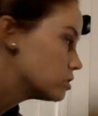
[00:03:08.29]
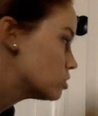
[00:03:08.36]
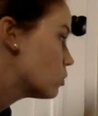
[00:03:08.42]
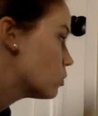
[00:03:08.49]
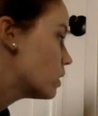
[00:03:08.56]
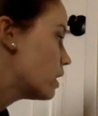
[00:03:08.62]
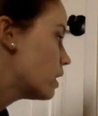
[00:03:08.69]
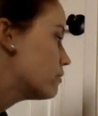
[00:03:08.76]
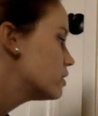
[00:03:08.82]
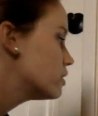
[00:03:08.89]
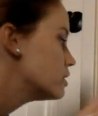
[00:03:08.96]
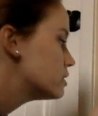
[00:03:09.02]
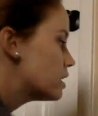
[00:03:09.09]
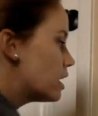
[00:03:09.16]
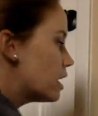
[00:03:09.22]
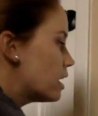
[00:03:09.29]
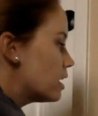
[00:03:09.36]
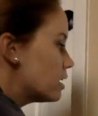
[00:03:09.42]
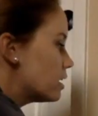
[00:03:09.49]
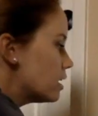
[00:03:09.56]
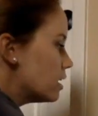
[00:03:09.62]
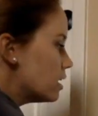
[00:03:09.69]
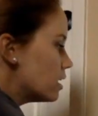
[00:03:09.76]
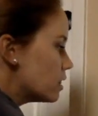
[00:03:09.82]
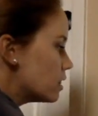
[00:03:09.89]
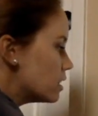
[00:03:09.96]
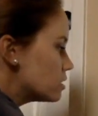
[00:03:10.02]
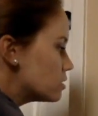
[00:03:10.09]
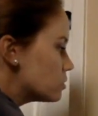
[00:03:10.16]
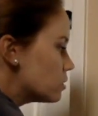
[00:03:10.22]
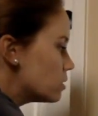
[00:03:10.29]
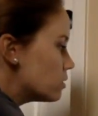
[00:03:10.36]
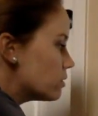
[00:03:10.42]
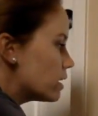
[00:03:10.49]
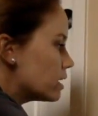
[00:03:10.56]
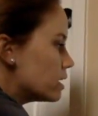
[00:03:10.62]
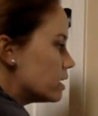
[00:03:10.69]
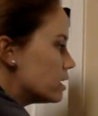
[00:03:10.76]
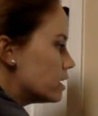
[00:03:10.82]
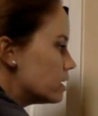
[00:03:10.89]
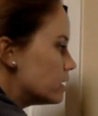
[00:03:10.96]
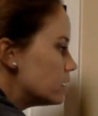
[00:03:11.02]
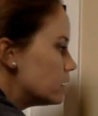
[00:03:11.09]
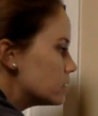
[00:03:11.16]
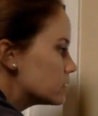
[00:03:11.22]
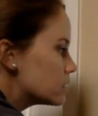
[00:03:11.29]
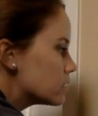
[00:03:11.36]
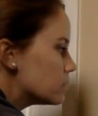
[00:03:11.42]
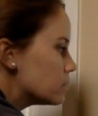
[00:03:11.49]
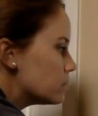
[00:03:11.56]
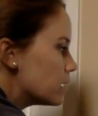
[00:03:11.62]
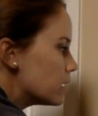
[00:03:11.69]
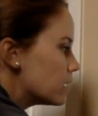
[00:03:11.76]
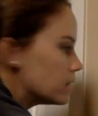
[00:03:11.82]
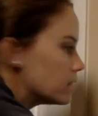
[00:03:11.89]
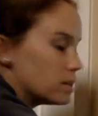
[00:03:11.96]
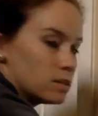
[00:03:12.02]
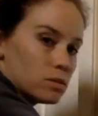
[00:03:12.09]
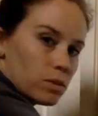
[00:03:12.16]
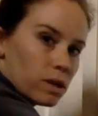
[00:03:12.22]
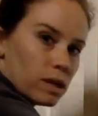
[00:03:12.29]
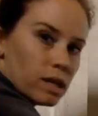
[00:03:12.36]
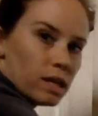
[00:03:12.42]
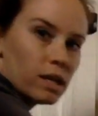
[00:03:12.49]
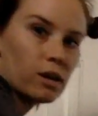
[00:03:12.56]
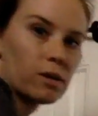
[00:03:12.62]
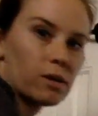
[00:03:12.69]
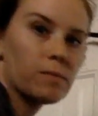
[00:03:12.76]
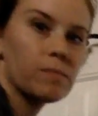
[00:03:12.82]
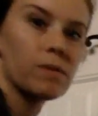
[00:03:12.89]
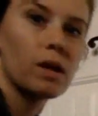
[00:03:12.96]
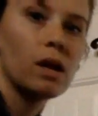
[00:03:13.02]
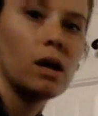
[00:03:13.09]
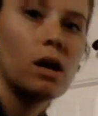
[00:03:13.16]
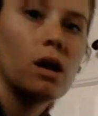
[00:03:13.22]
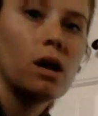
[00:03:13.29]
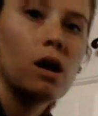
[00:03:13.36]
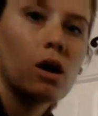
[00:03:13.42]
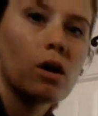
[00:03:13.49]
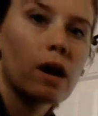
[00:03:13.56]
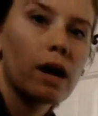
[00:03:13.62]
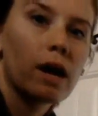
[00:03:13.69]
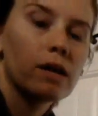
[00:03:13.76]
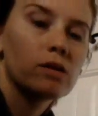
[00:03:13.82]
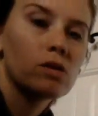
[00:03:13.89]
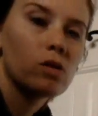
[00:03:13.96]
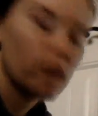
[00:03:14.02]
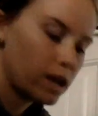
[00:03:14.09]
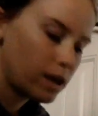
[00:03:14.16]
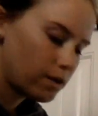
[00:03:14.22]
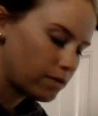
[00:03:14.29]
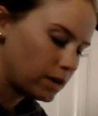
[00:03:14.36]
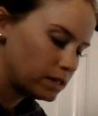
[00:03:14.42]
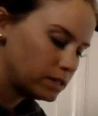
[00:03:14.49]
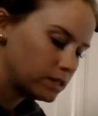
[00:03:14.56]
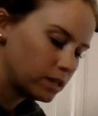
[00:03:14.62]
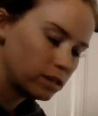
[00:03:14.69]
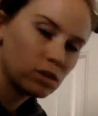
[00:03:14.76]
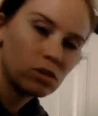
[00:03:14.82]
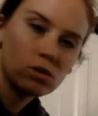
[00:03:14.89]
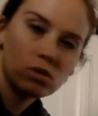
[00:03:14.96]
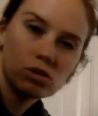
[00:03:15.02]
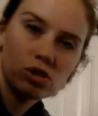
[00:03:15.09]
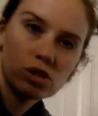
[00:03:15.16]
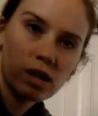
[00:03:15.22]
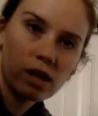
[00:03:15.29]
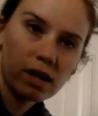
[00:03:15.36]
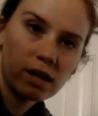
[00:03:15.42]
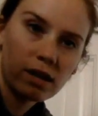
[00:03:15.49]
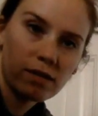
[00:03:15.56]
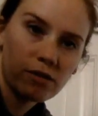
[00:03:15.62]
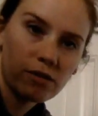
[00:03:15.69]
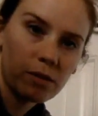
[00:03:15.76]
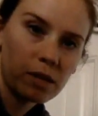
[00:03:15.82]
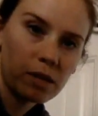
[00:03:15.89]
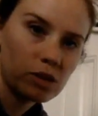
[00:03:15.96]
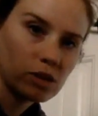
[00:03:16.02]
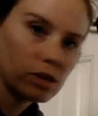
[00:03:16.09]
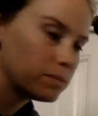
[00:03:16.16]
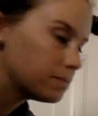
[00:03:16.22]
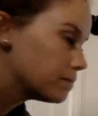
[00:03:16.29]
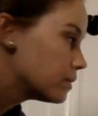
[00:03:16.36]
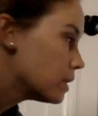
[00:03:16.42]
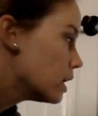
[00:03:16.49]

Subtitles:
So whatever is on this one right here is going to be on this one here. Okay, so they have identical genetic information.